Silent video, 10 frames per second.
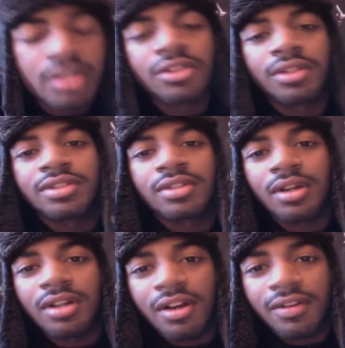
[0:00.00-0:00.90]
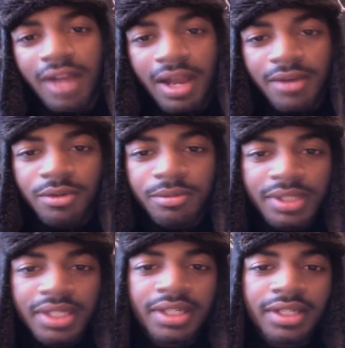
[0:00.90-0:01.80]
to start off, I will
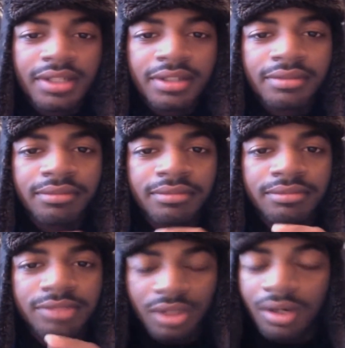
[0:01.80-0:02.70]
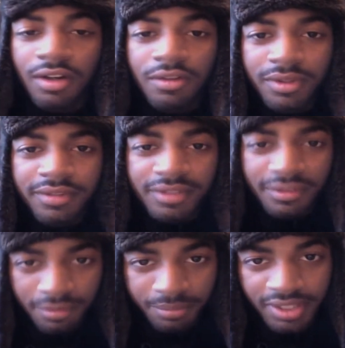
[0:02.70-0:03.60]
be starting off with the
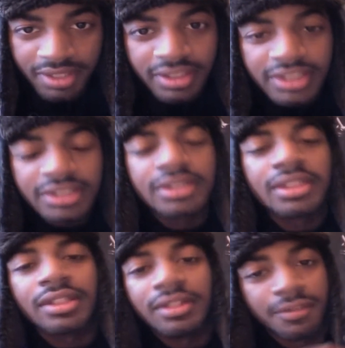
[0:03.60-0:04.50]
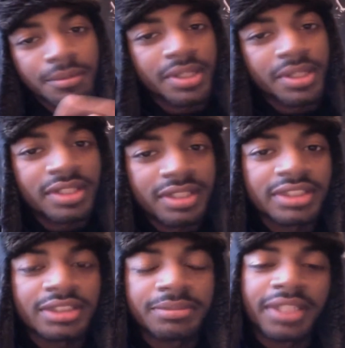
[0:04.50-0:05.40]
forbidden list. The forbidden
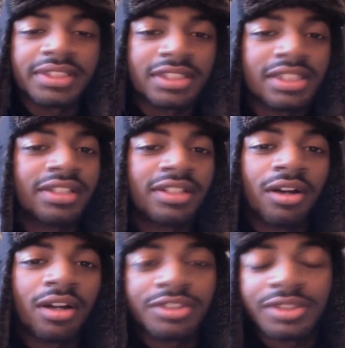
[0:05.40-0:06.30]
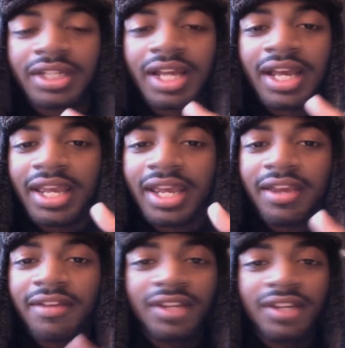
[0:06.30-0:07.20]
list is basically the cards you cannot
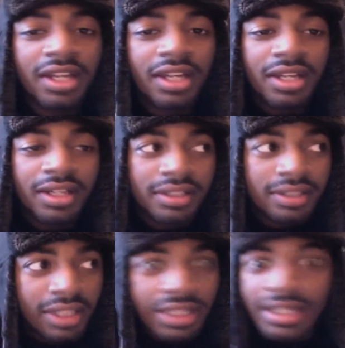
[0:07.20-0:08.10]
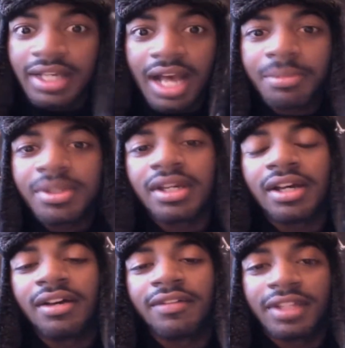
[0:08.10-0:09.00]
have any copy
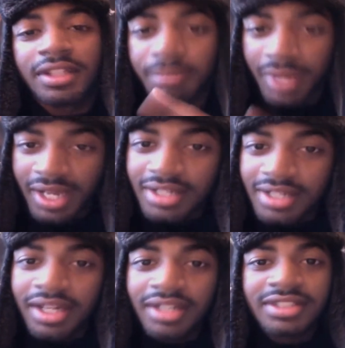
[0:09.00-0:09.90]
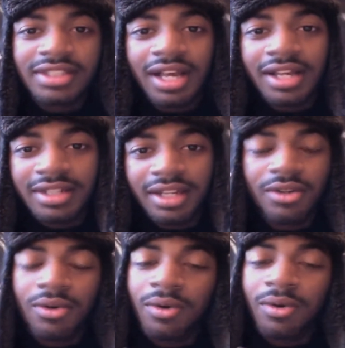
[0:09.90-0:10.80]
of in your main deck, side deck,
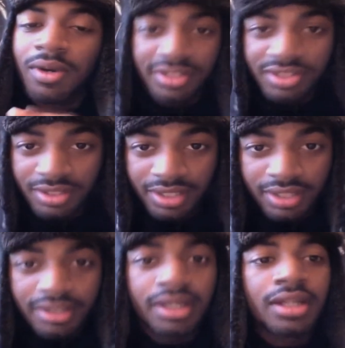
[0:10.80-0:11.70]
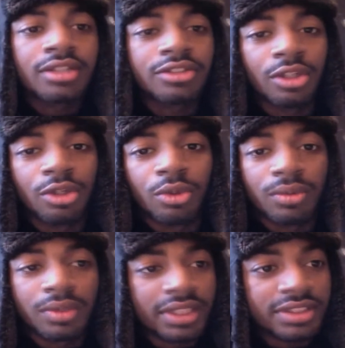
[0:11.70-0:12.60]
or extra deck. So
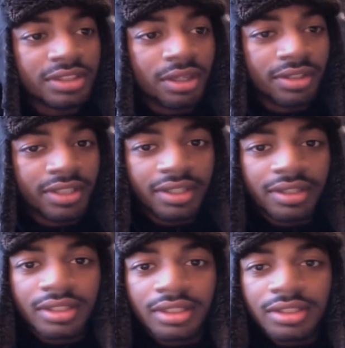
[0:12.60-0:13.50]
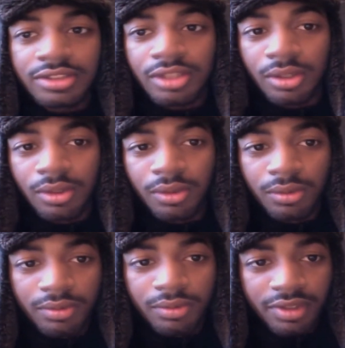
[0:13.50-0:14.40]
let's start there.
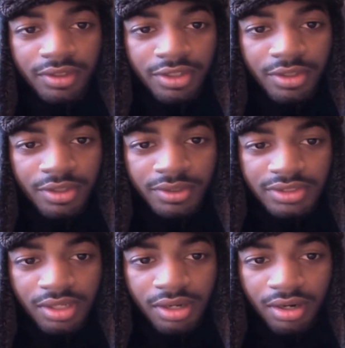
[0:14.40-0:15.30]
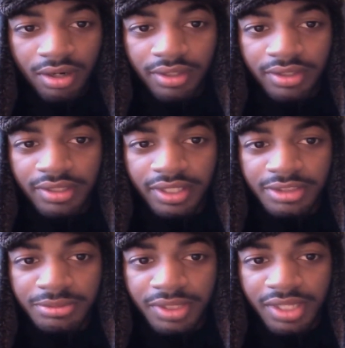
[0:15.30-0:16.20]
So the newest card
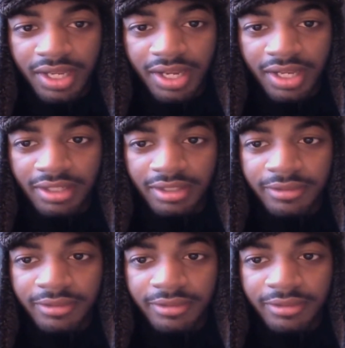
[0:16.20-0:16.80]
that's been added